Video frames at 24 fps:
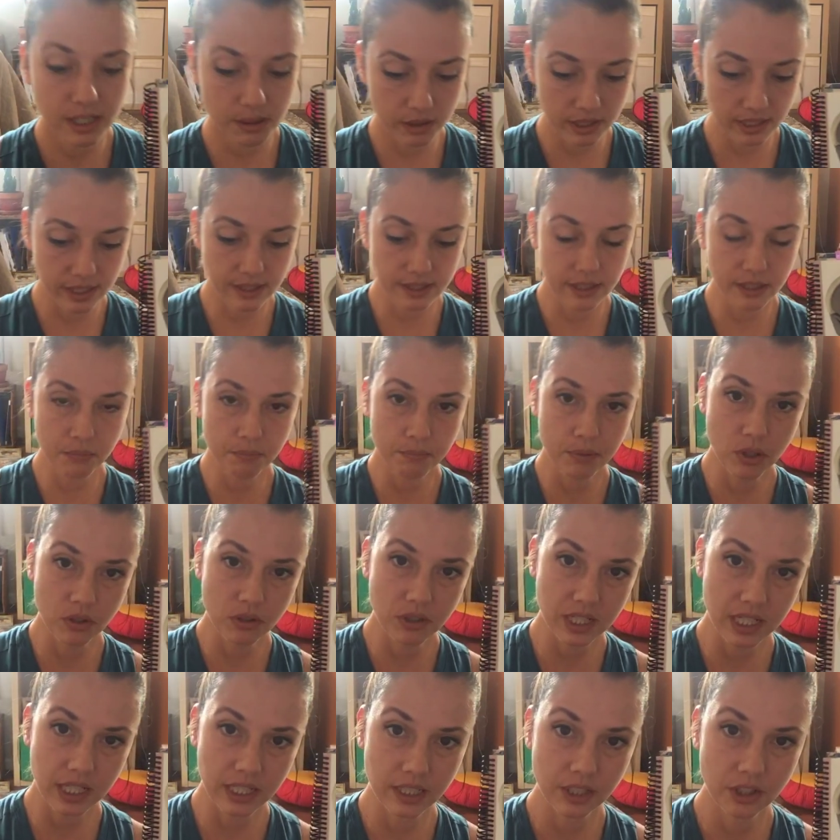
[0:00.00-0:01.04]
the sit bones
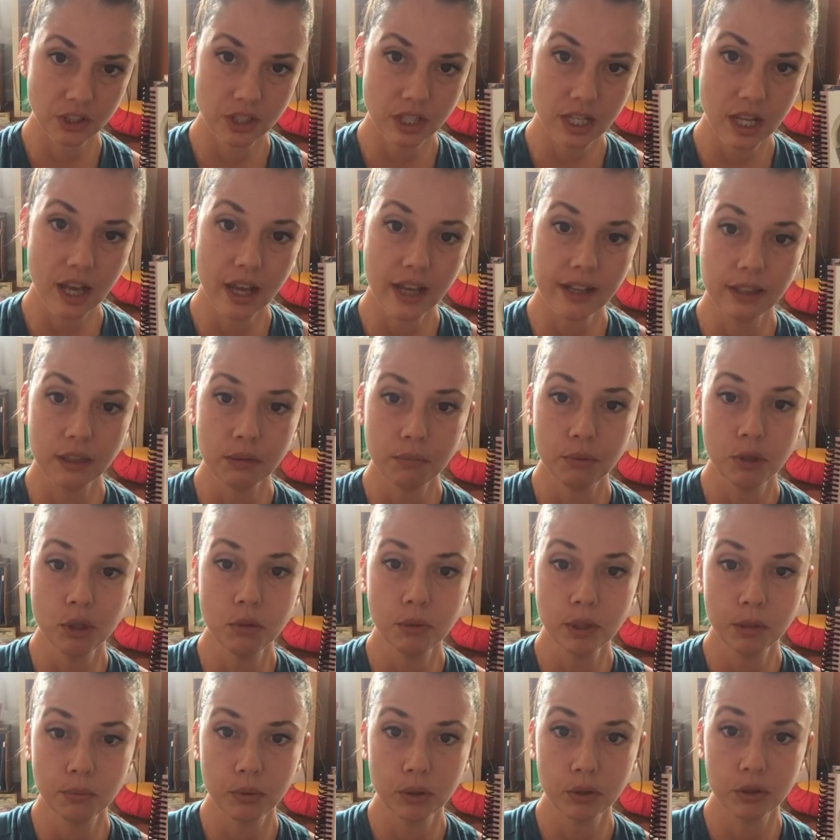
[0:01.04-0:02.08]
on each side, the
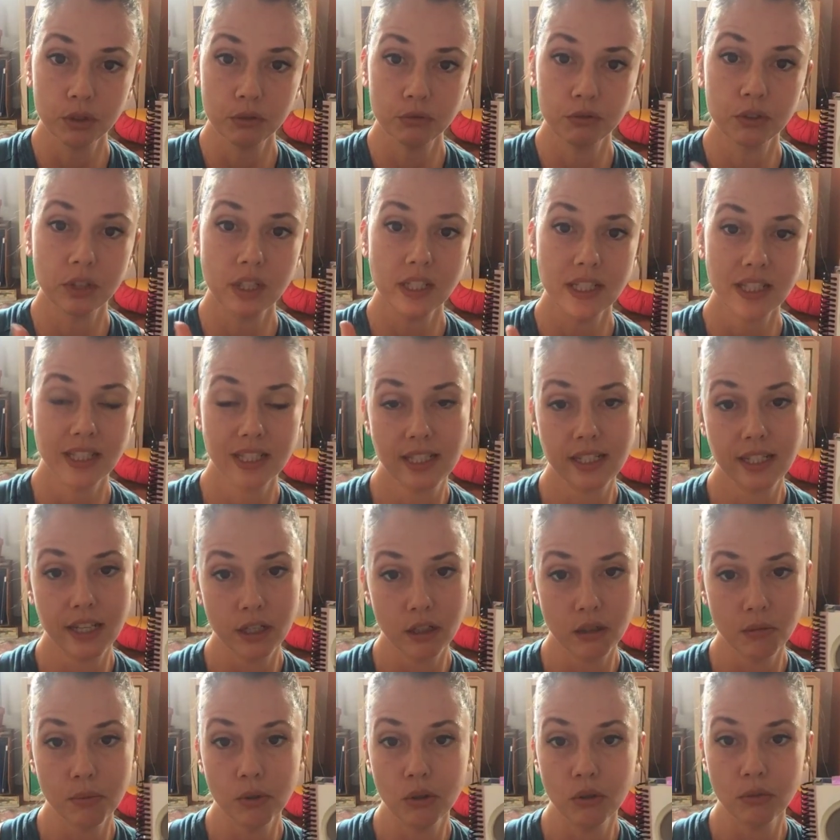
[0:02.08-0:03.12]
pubic bone in front, and the
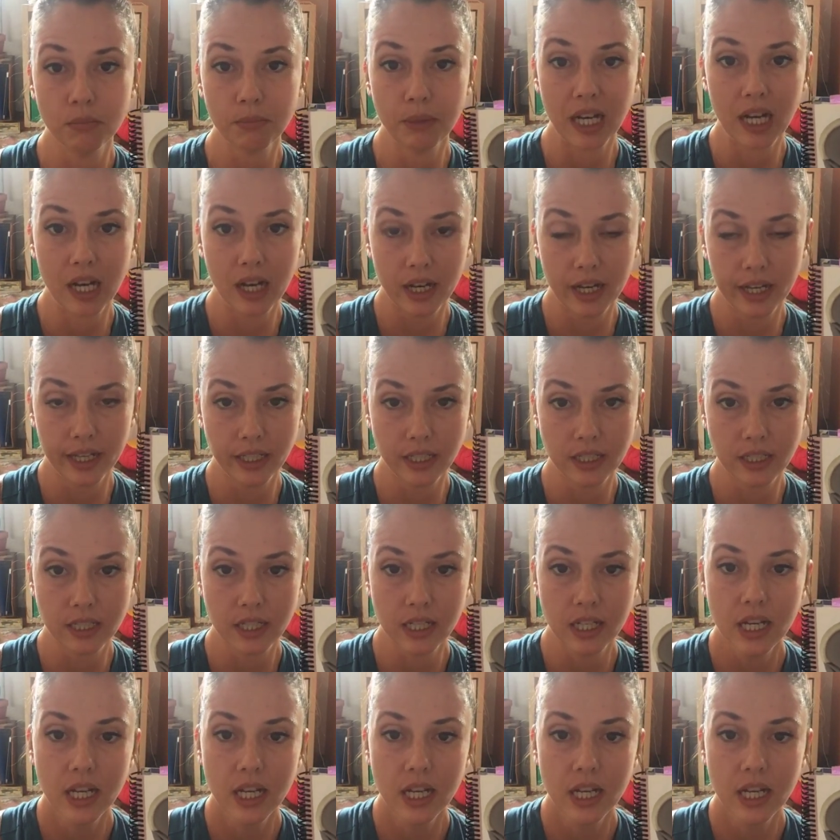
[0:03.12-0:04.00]
tailbone behind.